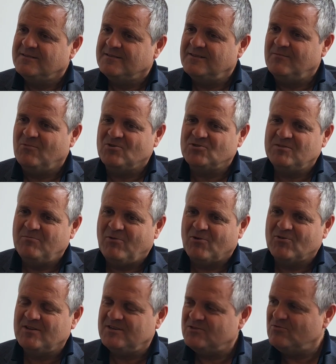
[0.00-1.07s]
the most
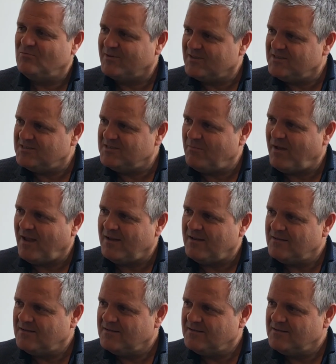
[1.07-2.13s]
important is to
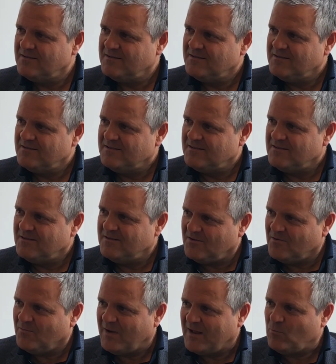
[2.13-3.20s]
participate.
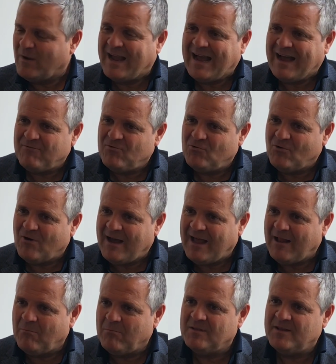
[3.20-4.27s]
No, but we have to
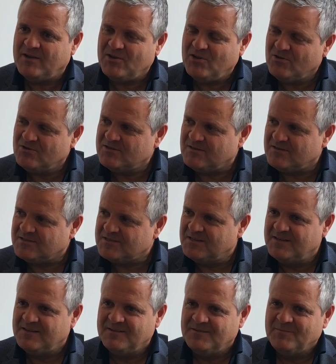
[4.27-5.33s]
help the youngsters
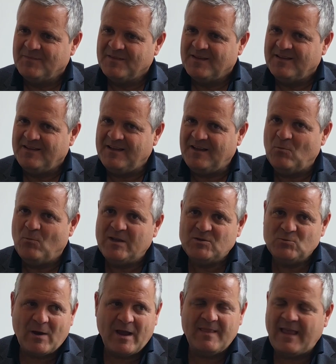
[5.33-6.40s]
in
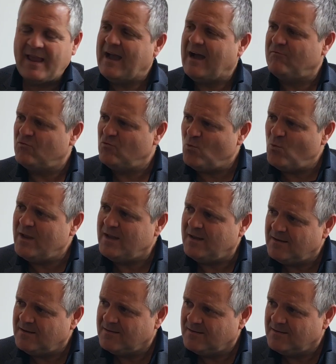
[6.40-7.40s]
which way they have to win.